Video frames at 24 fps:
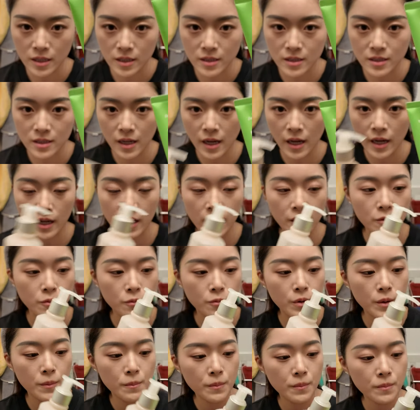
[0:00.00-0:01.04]
It's a
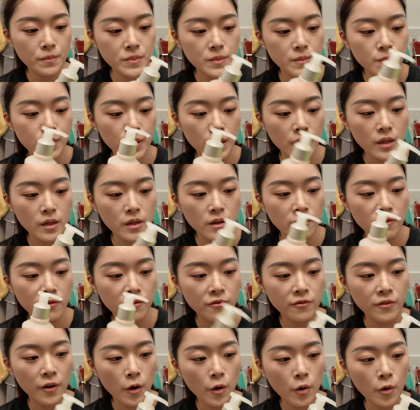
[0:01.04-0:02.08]
whipping
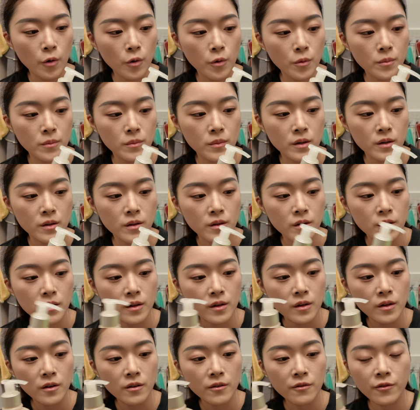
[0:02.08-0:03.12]
foam
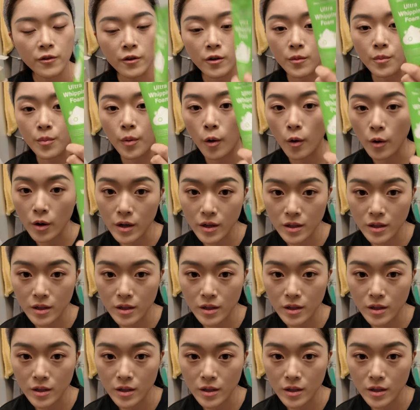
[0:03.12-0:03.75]
for pore